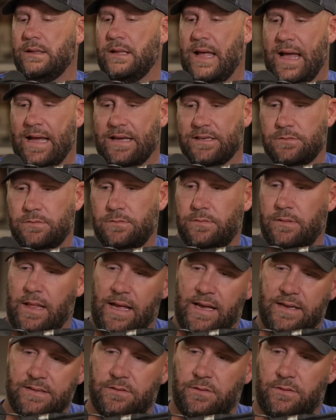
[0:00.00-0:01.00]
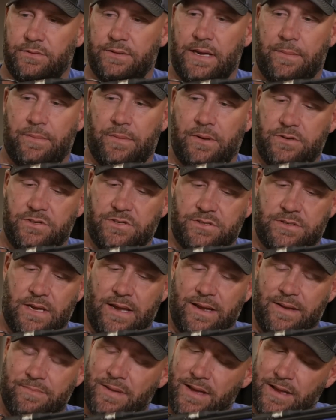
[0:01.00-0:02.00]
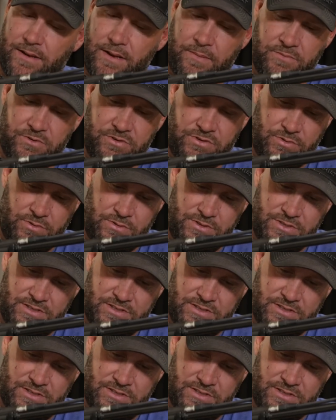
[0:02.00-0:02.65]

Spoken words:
last little thing. I'm just doing